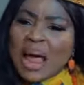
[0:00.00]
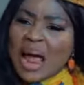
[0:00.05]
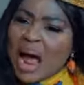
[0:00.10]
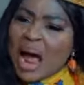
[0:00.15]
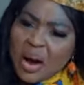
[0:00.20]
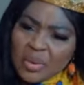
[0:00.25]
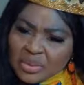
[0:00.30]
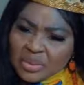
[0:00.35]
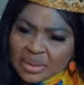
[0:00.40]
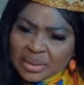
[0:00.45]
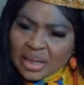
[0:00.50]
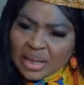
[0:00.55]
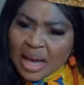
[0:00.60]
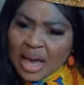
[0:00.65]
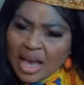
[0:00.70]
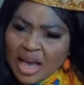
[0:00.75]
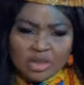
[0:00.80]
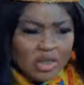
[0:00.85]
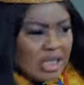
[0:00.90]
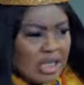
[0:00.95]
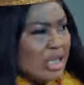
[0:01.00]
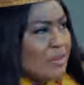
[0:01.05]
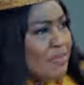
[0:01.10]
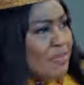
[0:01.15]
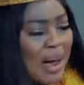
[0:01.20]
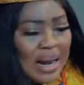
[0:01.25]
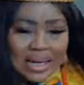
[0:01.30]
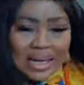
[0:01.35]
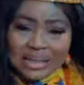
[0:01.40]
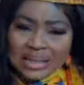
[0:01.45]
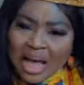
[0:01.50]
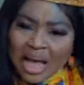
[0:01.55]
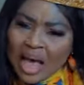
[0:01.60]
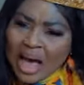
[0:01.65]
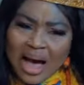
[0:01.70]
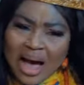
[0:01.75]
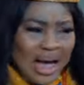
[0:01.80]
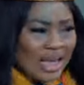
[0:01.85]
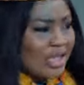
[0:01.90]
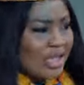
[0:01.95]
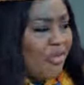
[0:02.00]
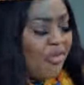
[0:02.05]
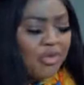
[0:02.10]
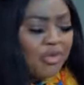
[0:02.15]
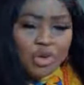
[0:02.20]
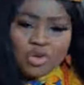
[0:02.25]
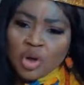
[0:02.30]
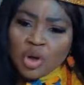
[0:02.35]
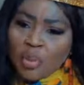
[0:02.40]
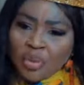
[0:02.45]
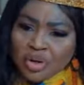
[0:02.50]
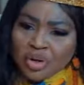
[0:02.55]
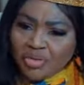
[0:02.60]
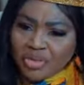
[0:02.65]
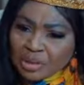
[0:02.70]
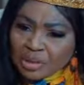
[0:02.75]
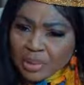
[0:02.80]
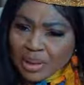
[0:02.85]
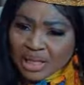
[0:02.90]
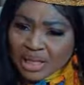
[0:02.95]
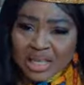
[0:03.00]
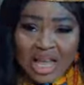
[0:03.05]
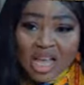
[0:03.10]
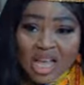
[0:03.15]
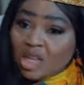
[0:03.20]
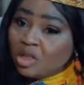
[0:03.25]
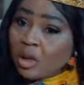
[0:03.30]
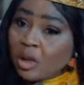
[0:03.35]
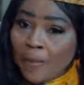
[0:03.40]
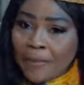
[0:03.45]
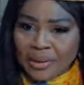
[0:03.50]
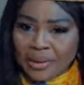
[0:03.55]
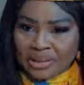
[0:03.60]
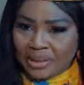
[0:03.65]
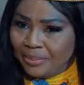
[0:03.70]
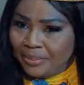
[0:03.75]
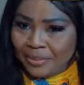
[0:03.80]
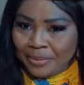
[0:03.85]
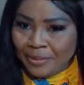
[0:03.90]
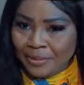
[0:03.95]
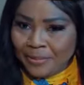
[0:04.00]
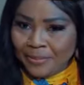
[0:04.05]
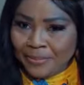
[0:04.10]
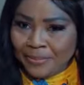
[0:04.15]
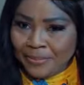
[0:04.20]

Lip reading: my house, into this palace, as the future queen of this palace, is not possible.